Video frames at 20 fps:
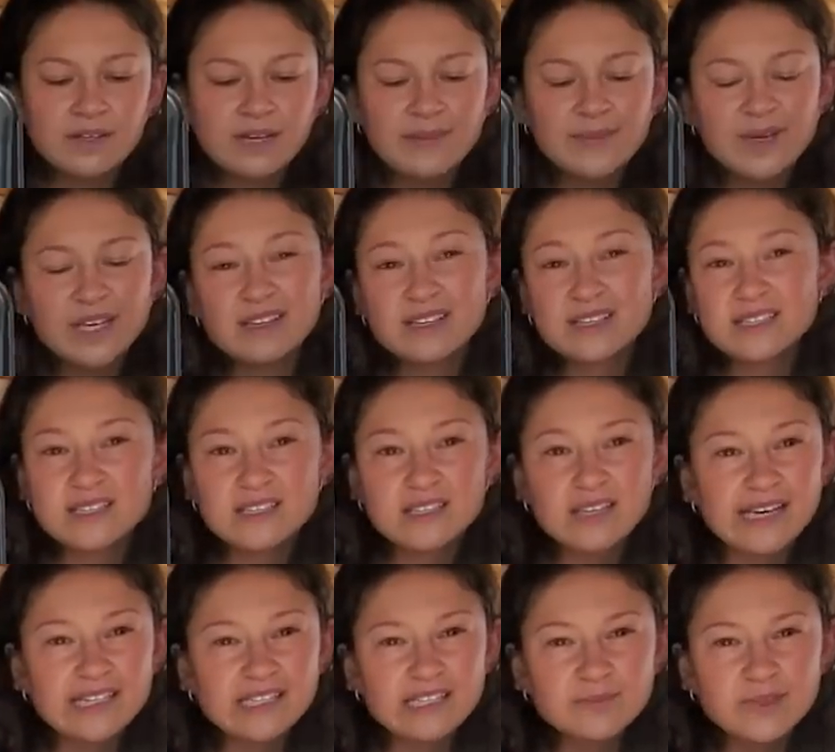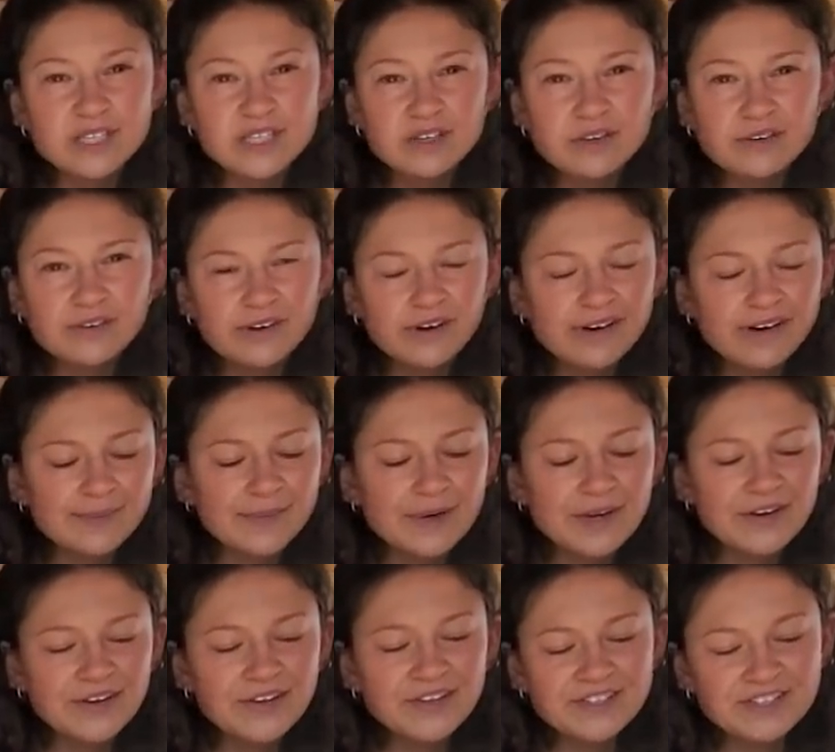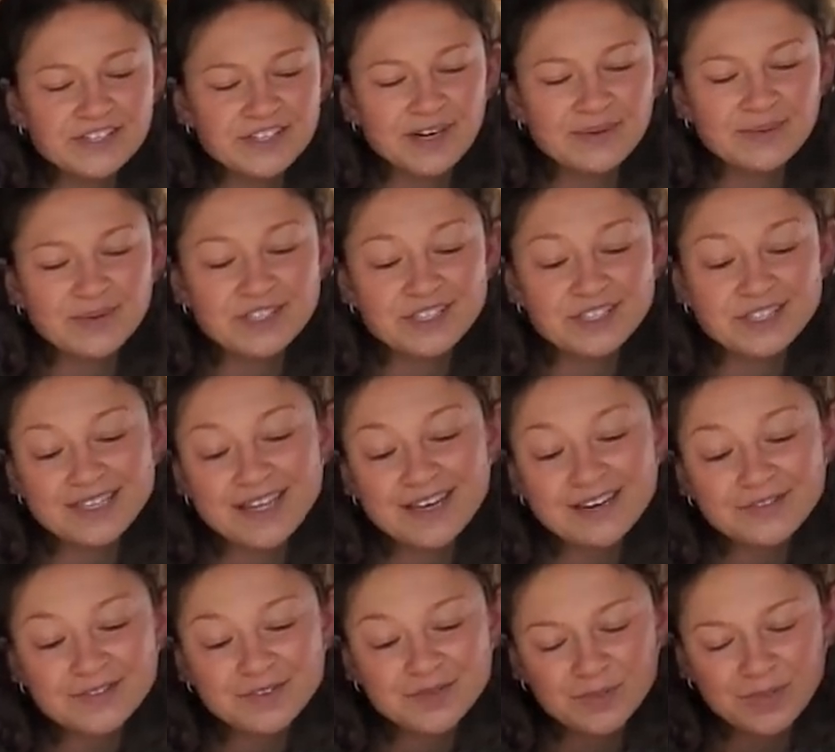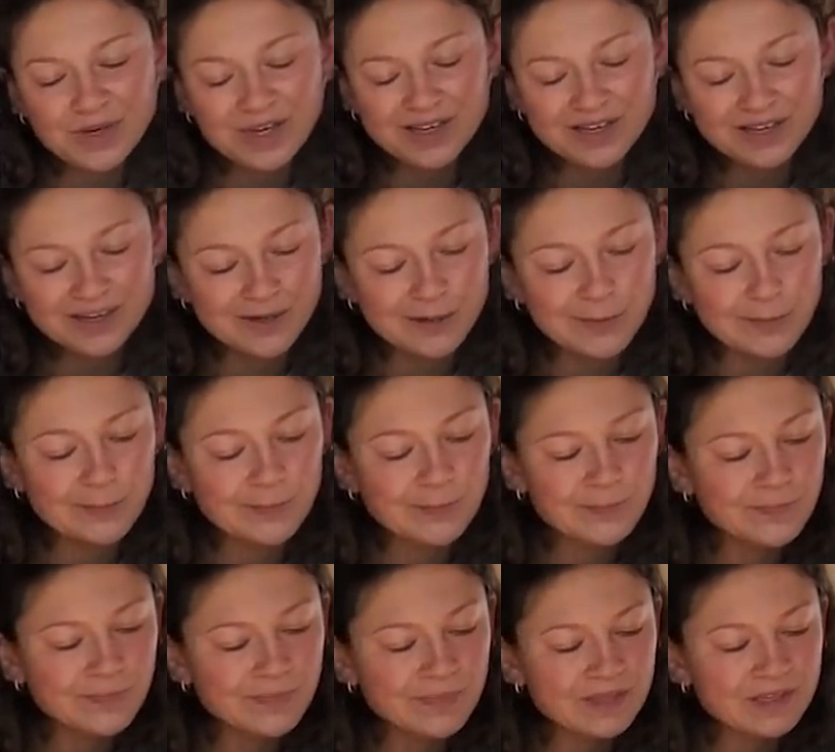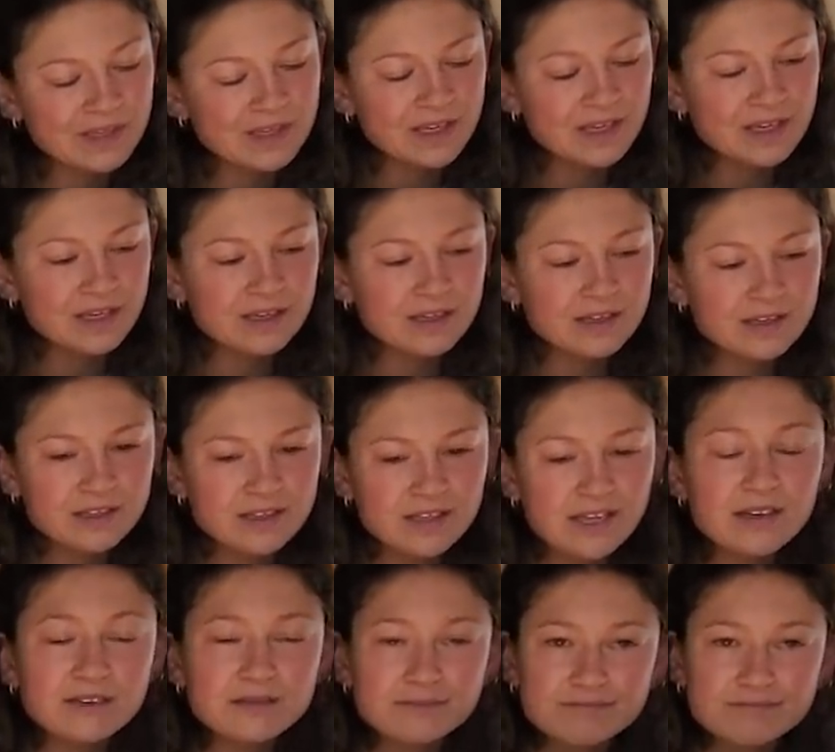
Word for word: I mean this has lasted me so far. I'm not really sure how much is left, but um, yeah.